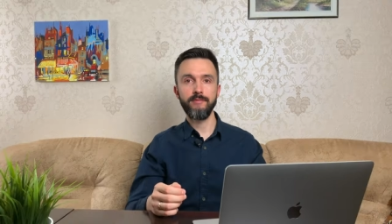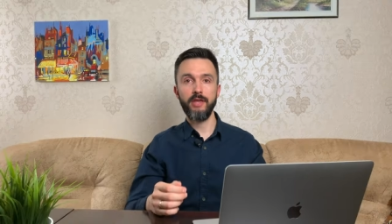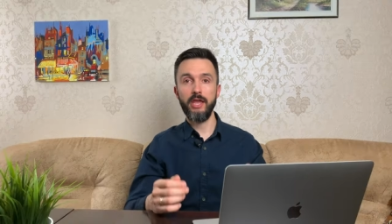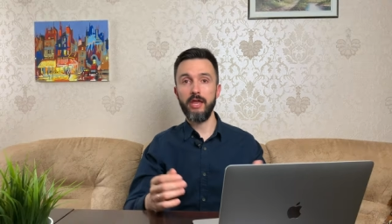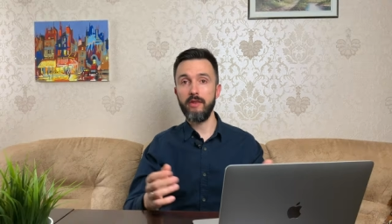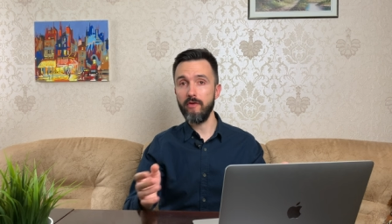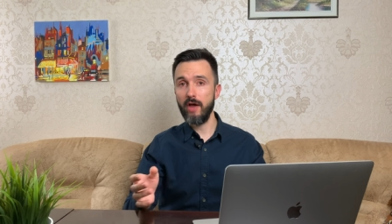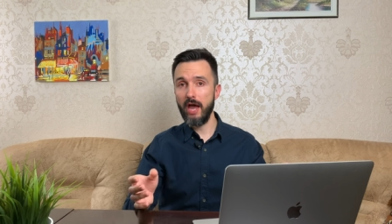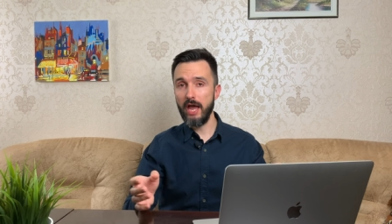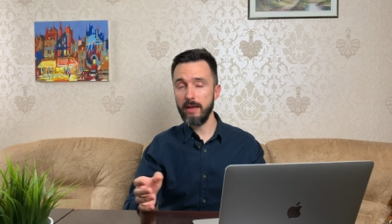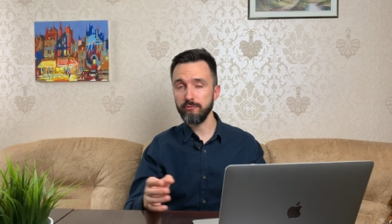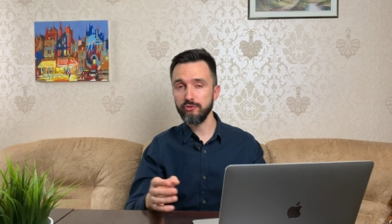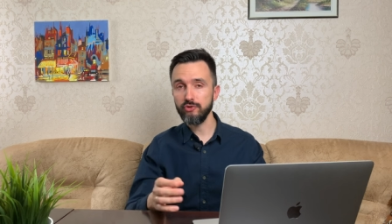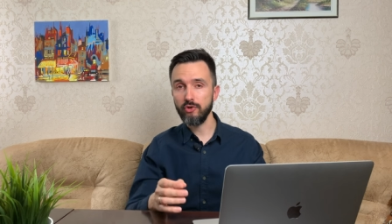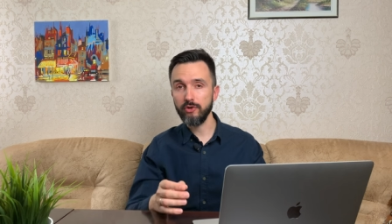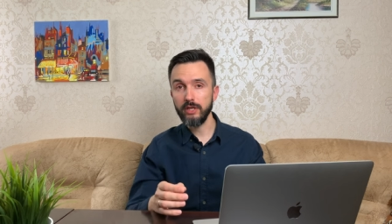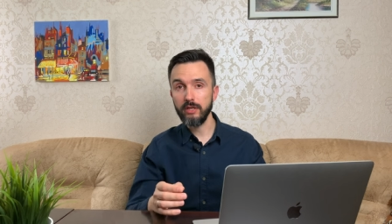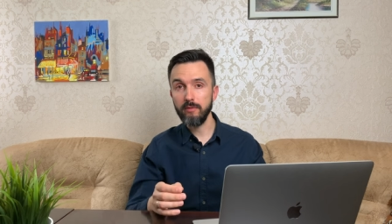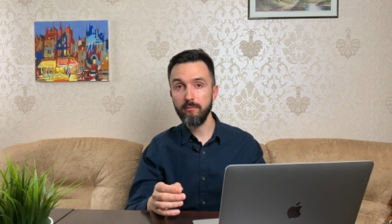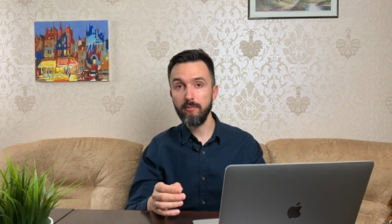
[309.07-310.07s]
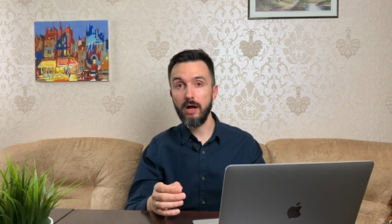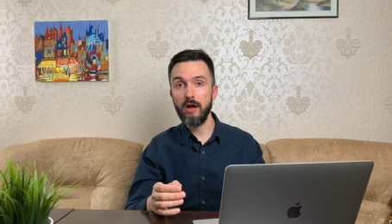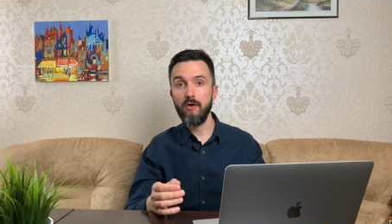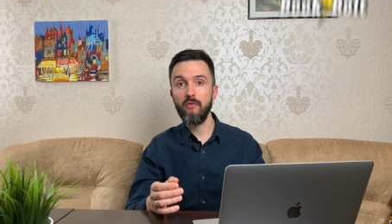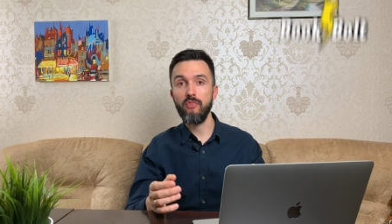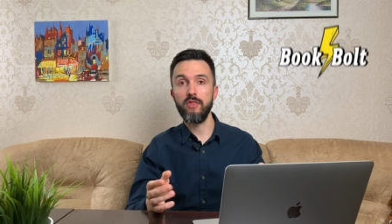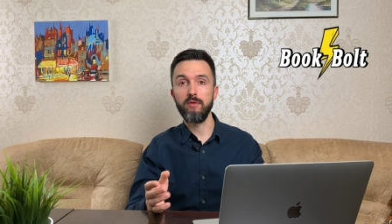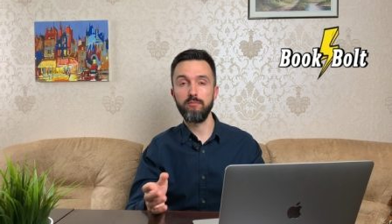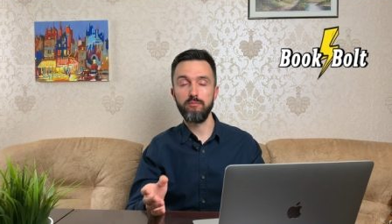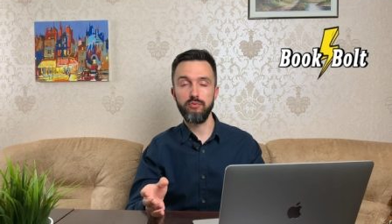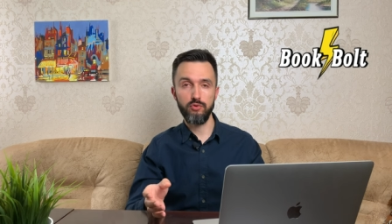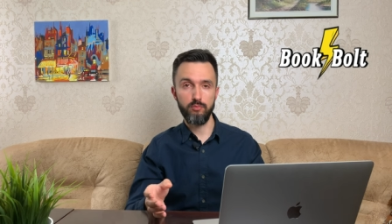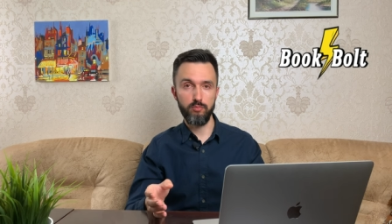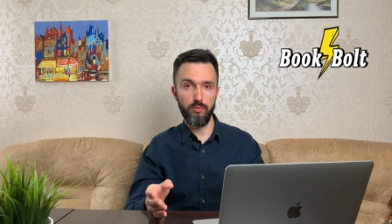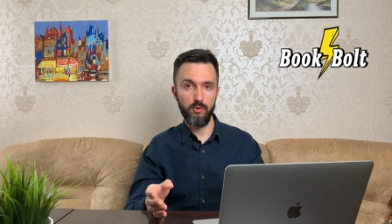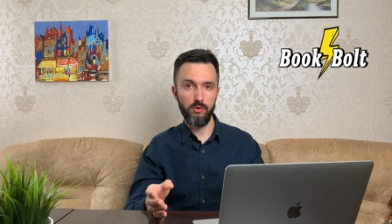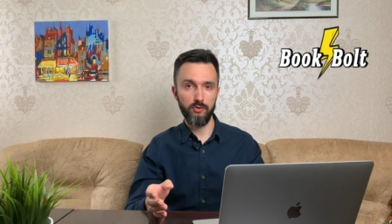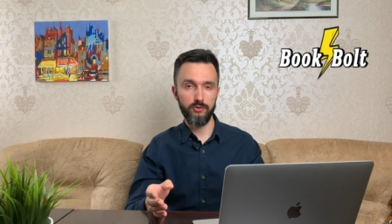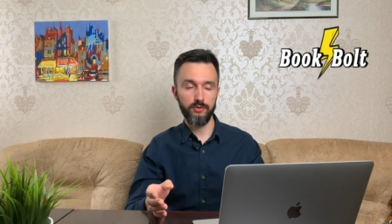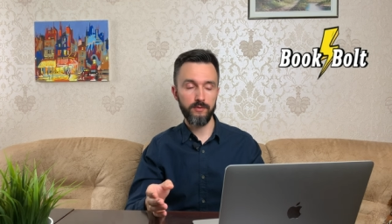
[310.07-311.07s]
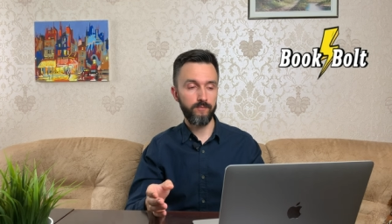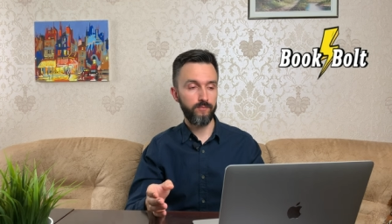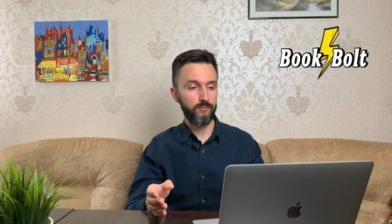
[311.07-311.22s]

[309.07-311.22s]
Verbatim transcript: And I'm talking about the book bolt.